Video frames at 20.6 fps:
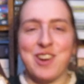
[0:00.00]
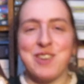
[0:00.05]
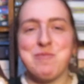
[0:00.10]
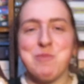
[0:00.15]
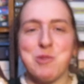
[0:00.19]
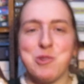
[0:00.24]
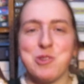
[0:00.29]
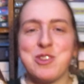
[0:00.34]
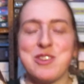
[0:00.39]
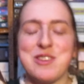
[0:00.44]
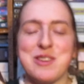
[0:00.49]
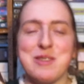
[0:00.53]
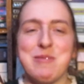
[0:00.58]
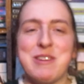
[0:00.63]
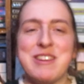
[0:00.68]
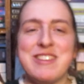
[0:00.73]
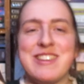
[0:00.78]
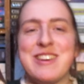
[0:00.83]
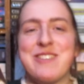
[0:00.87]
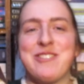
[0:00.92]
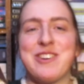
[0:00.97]
most of them
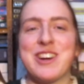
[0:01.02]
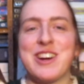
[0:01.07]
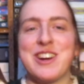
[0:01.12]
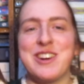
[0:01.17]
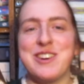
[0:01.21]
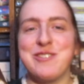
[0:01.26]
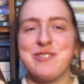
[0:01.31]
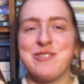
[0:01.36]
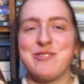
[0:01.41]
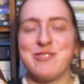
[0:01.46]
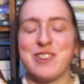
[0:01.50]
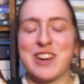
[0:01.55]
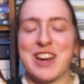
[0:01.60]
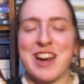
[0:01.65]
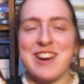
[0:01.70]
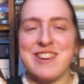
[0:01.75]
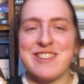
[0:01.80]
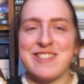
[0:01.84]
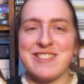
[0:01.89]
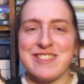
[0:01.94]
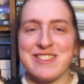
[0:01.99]
I'd say were kind of
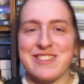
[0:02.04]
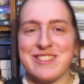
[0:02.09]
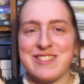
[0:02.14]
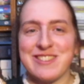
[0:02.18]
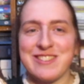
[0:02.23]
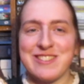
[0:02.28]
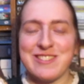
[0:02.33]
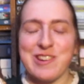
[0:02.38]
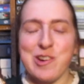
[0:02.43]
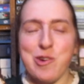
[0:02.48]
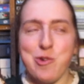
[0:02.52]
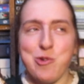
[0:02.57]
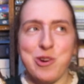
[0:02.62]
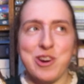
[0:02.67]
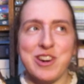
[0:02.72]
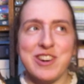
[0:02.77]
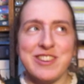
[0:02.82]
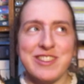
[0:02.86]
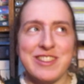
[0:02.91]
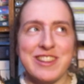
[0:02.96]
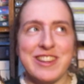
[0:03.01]
regarded as
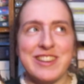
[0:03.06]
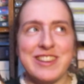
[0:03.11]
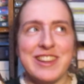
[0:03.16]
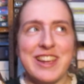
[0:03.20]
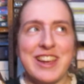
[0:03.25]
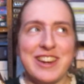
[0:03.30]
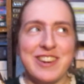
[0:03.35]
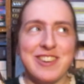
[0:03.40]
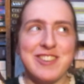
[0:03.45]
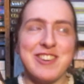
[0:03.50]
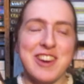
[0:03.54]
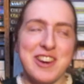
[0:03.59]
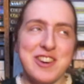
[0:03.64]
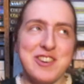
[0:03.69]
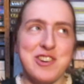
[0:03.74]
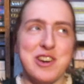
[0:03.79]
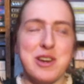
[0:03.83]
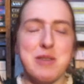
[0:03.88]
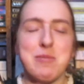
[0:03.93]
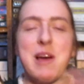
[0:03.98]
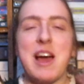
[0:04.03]
lower than the English
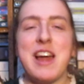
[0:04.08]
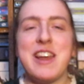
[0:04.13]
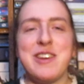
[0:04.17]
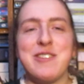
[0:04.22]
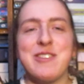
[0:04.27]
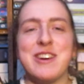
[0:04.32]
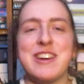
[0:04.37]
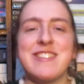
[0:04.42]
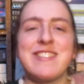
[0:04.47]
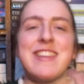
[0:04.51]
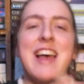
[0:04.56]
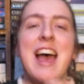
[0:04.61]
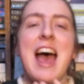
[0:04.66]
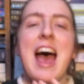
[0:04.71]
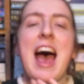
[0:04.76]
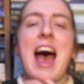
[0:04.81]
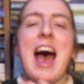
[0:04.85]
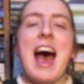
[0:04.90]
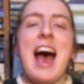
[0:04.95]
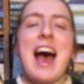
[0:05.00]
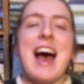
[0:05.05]
gentry. But anyways,
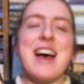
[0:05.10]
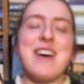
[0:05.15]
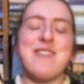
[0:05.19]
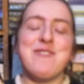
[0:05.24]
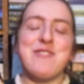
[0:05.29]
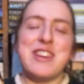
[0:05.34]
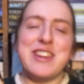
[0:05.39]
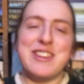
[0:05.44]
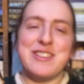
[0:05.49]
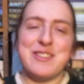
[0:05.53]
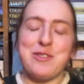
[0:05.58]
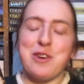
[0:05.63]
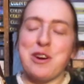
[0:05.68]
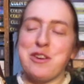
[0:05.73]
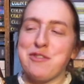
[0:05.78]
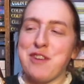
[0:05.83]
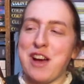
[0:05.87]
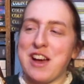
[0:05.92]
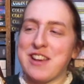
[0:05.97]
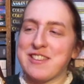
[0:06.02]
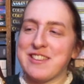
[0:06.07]
it is quite
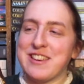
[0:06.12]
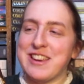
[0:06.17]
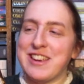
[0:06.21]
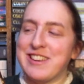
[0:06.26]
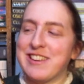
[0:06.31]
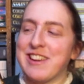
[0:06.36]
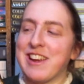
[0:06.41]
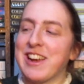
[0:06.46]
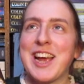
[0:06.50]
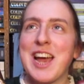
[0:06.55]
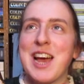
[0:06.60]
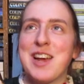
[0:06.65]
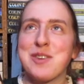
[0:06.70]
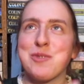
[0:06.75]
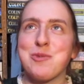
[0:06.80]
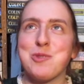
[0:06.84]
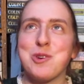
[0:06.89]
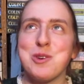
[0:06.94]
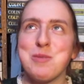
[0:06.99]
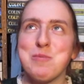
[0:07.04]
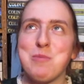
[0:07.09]
fascinating. At
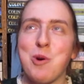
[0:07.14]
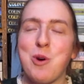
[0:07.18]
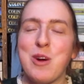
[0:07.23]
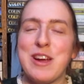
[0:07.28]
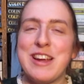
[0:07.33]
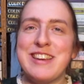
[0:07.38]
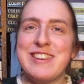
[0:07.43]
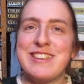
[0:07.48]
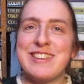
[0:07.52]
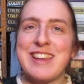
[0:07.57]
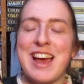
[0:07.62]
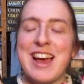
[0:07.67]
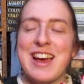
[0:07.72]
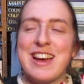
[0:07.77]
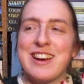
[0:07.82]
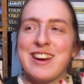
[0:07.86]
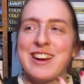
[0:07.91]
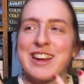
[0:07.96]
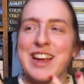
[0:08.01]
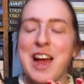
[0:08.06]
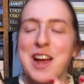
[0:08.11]
one point,
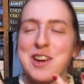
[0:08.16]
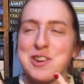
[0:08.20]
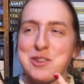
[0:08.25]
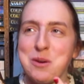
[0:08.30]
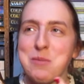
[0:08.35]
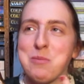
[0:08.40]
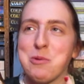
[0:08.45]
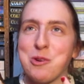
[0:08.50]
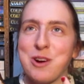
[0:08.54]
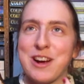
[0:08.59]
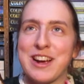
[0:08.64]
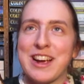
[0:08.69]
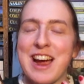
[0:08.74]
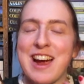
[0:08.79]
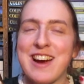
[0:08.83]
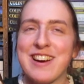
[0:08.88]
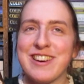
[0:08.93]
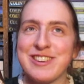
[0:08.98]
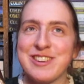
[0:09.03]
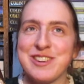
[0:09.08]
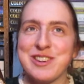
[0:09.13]
I can't remember what
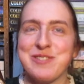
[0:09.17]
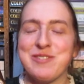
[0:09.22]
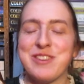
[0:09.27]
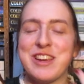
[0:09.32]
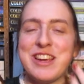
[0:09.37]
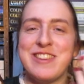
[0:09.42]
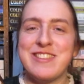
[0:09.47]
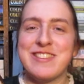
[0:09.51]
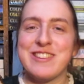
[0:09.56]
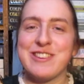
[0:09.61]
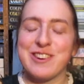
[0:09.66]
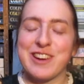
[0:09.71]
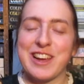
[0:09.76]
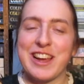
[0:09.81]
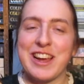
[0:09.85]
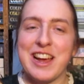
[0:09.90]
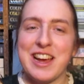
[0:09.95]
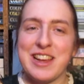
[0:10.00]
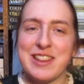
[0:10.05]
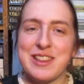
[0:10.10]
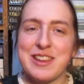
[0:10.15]
character, but he's
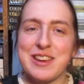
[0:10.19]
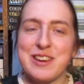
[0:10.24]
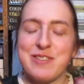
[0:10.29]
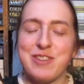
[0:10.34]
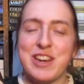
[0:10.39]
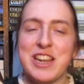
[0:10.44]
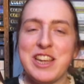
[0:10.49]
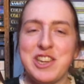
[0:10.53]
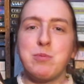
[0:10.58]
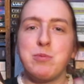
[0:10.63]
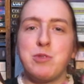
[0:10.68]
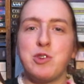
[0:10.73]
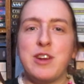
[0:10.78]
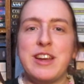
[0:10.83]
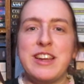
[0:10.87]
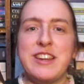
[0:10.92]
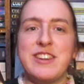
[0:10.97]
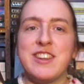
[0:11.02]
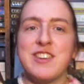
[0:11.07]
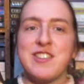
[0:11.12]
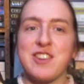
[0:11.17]
looking at the relation
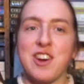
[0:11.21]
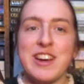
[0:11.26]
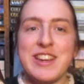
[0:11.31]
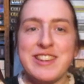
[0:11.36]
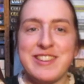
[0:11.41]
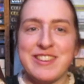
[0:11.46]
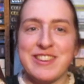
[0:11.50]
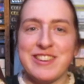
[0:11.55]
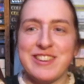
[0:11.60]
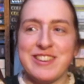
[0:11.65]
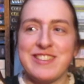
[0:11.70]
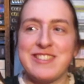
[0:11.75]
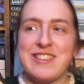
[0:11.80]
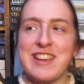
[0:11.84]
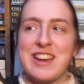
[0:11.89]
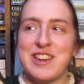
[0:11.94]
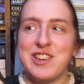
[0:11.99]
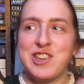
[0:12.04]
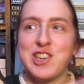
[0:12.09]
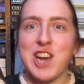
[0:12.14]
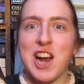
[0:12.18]
between the Dyserts
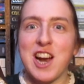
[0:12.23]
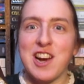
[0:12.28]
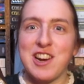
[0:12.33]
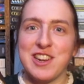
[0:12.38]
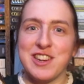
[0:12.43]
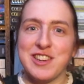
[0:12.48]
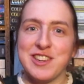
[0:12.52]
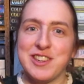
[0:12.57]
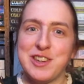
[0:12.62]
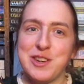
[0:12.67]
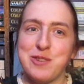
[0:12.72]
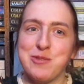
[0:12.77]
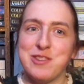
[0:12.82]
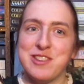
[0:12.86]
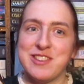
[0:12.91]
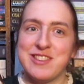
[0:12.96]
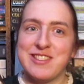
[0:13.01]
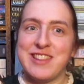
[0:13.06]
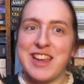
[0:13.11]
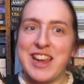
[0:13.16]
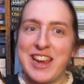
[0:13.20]
and Charlotte, who
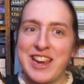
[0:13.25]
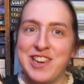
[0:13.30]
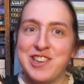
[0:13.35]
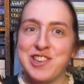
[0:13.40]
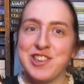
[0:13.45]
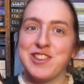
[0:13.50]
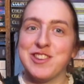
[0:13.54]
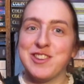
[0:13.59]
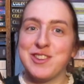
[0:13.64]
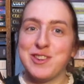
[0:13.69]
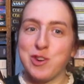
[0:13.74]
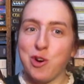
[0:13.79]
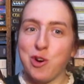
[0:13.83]
was the agent's